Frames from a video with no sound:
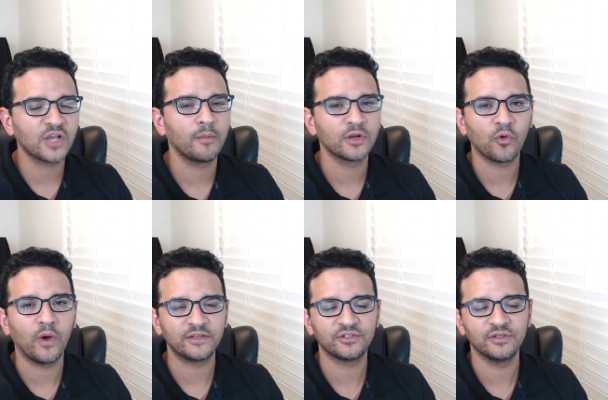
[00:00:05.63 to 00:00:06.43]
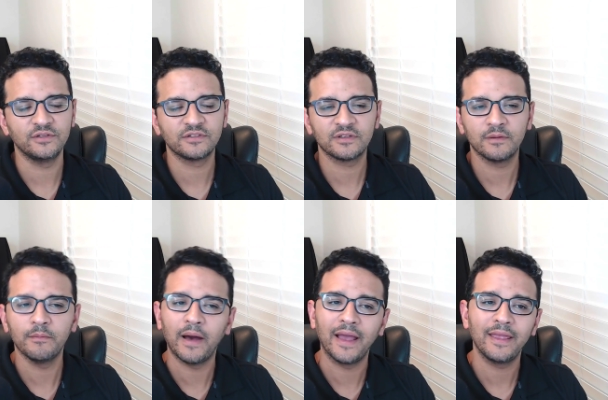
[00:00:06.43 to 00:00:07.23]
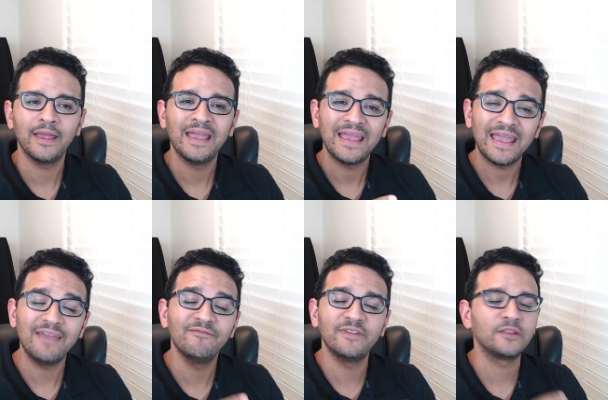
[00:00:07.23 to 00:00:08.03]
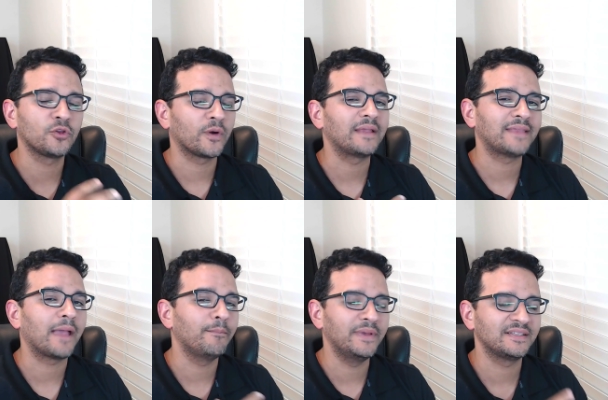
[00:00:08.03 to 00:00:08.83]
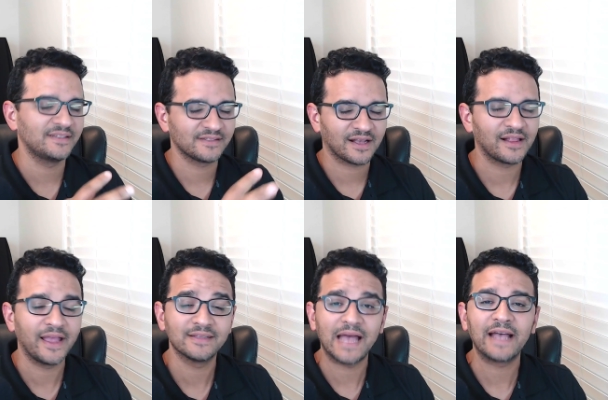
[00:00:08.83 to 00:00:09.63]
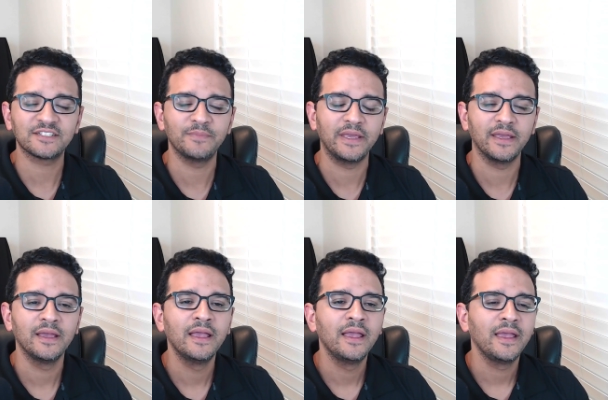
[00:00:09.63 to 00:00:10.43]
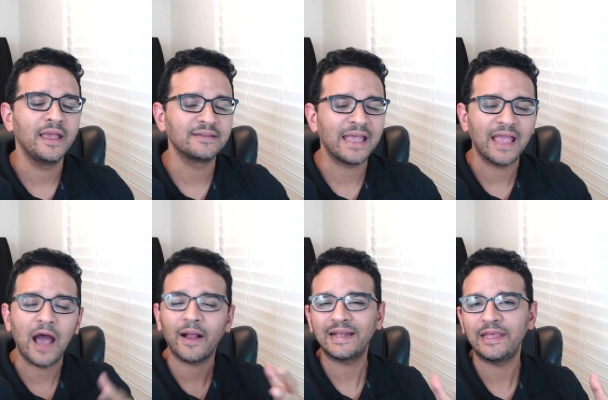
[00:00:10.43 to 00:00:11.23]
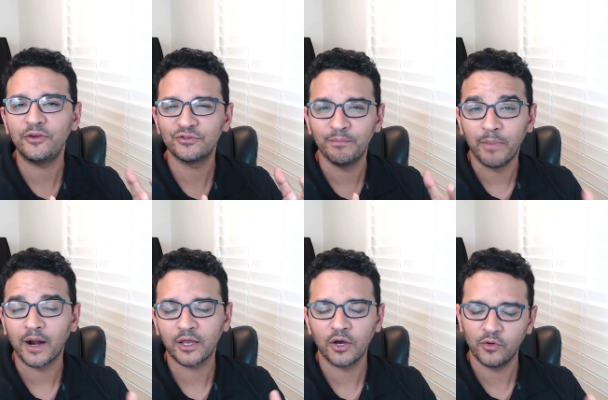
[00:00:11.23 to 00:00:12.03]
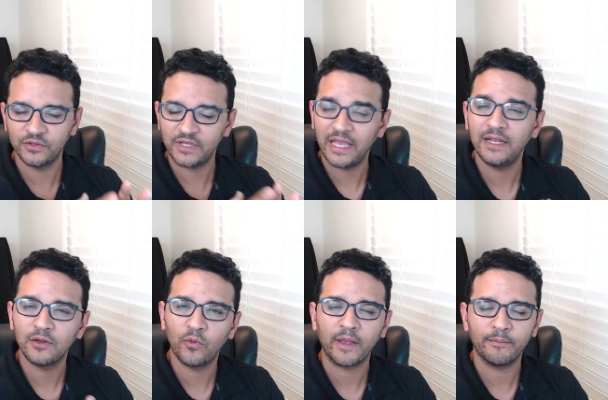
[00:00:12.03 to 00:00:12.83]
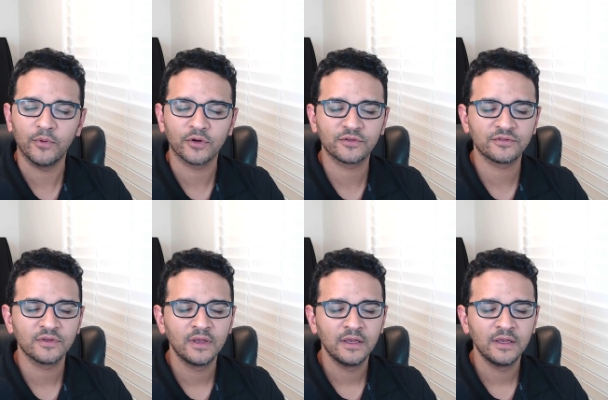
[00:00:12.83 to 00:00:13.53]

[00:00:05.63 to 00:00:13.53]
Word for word: common questions my inventory type business clients ask me is, hey, how can I use barcodes in QuickBooks,